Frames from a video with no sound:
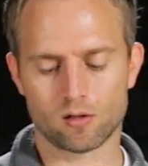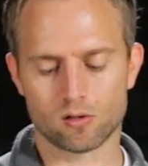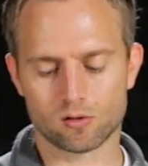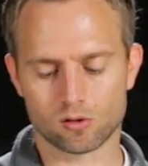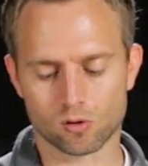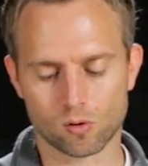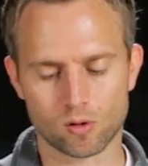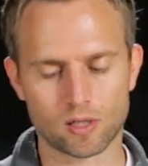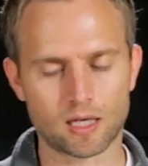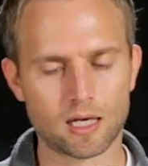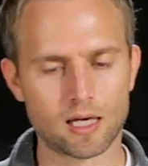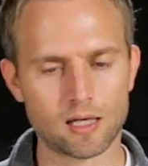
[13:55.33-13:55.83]

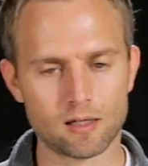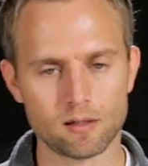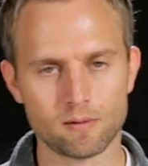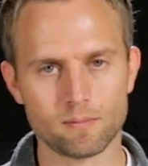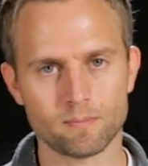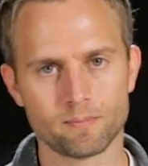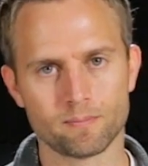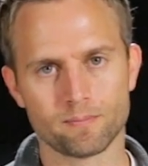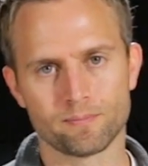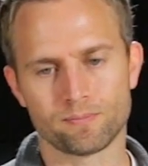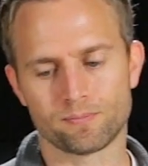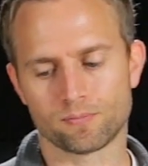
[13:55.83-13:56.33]
So
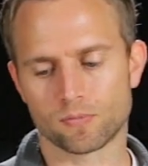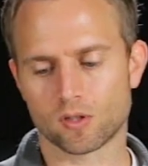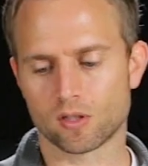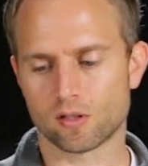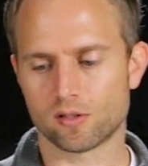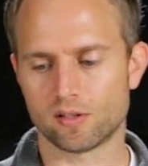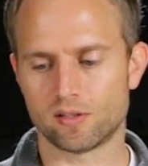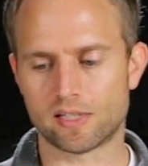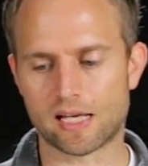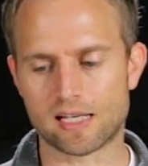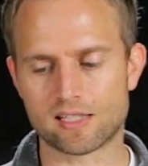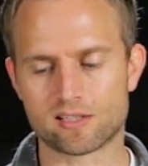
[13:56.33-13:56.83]
again,
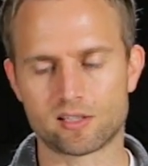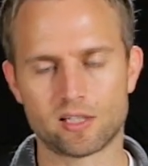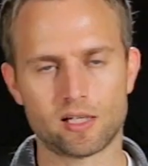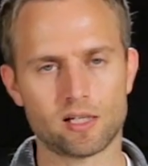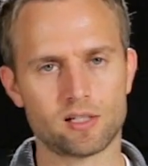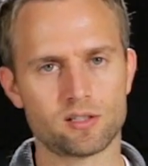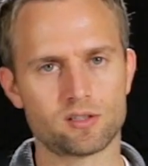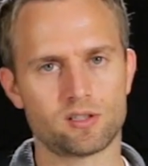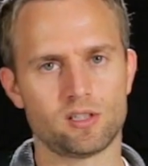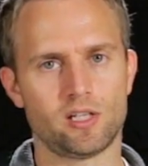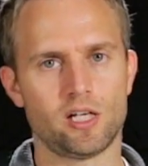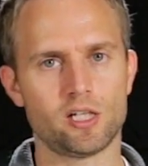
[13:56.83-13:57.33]
day
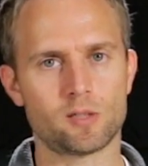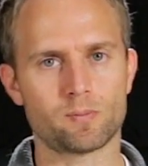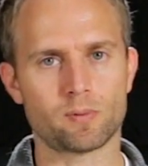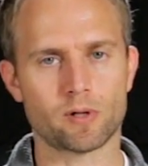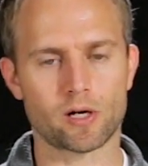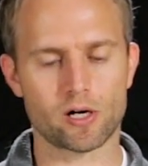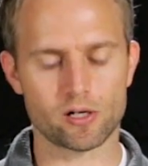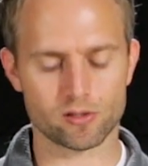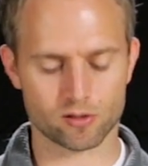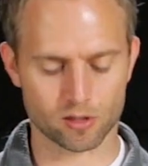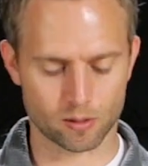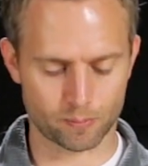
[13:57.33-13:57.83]
6, each
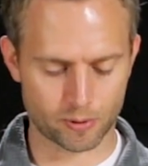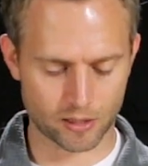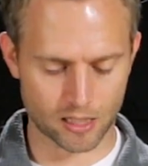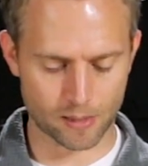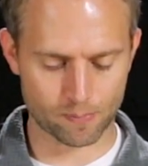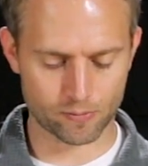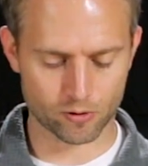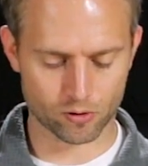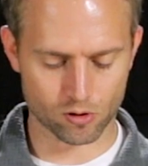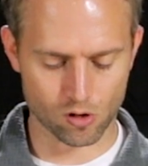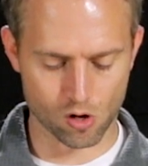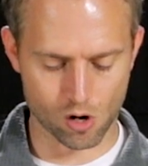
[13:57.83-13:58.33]
player is going to pick
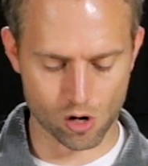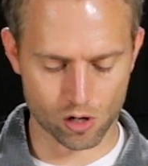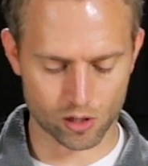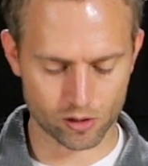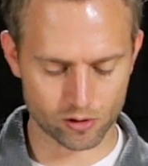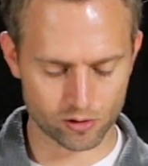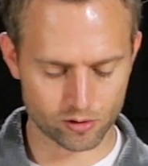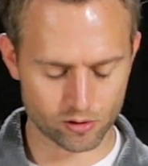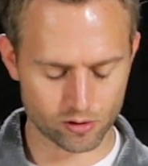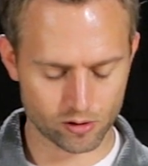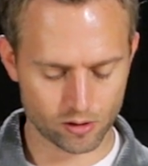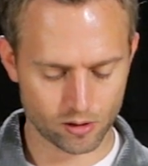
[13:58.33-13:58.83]
up their
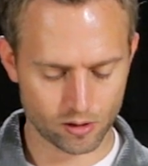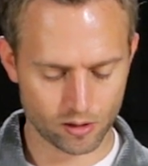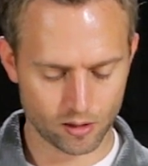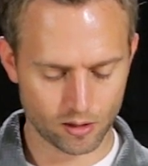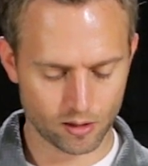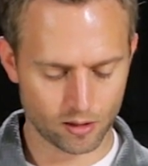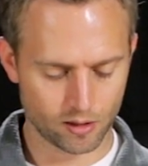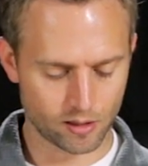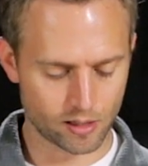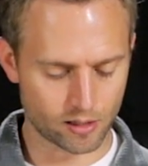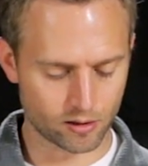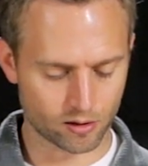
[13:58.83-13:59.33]
cards
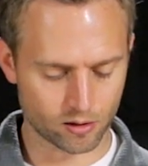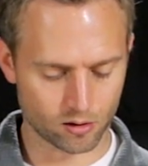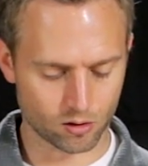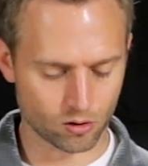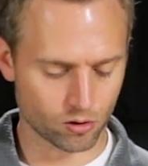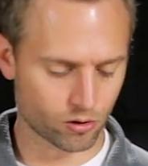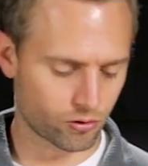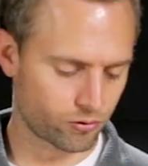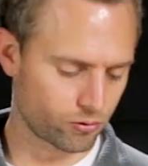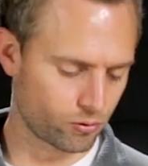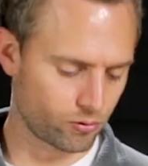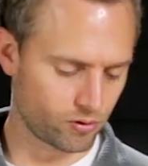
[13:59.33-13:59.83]
and going
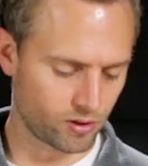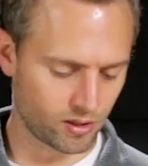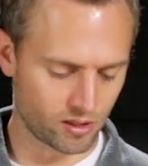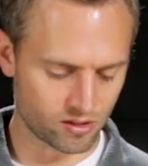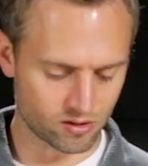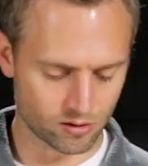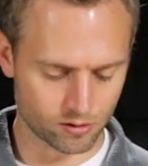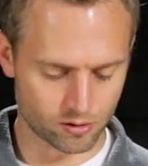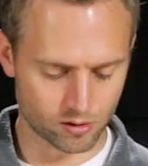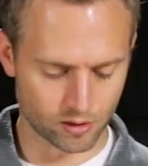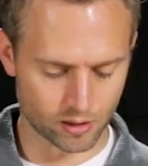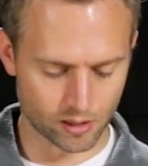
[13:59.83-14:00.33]
to look through
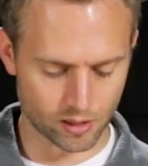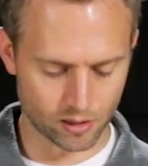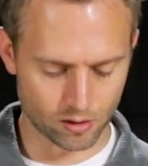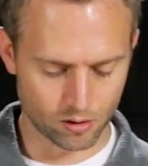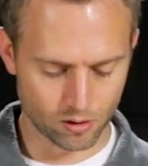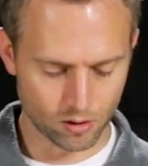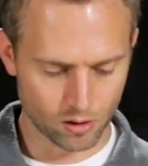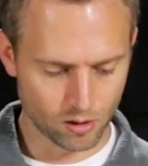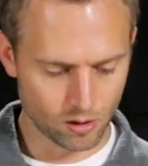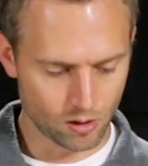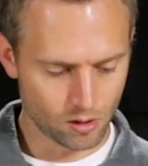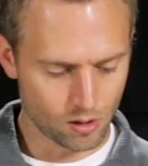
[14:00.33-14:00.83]
these and say,
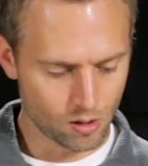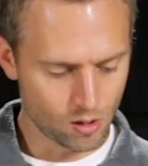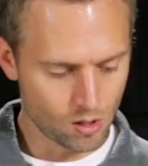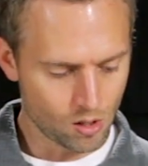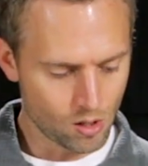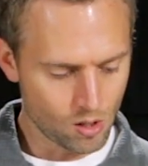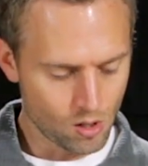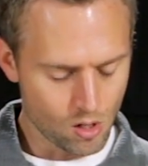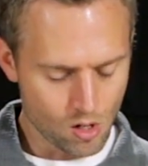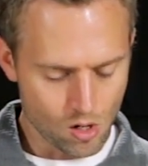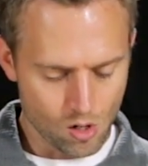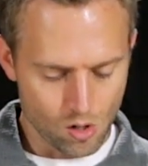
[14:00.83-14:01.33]

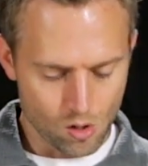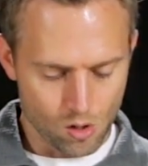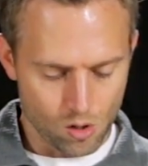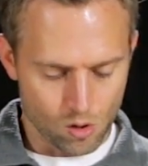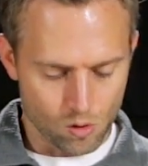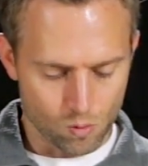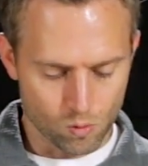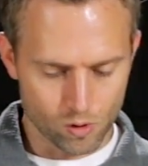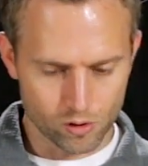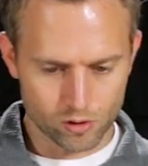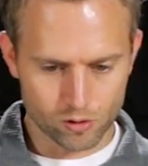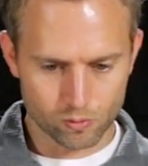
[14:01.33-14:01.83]

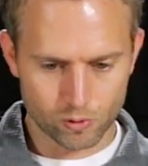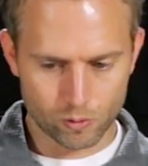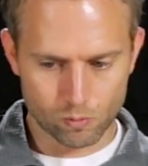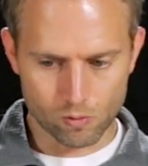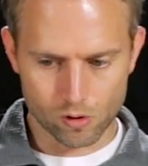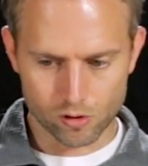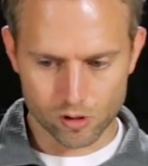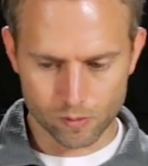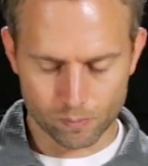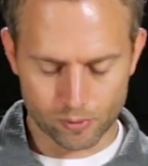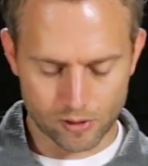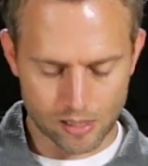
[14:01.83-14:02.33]
what do we
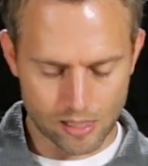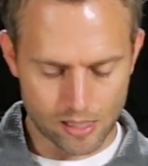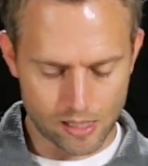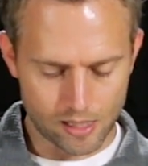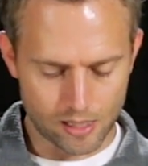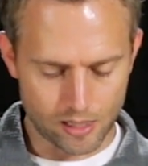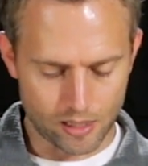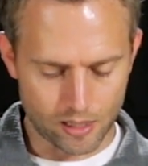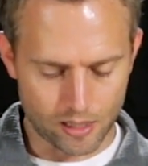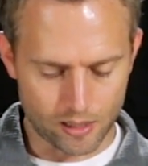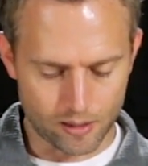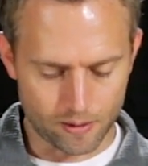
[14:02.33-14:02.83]
want to
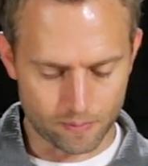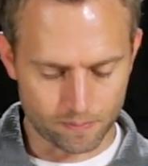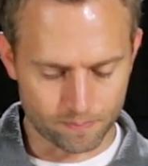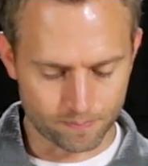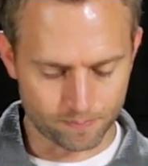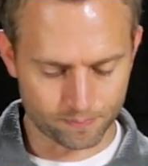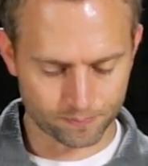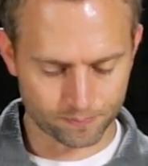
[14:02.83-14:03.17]
play?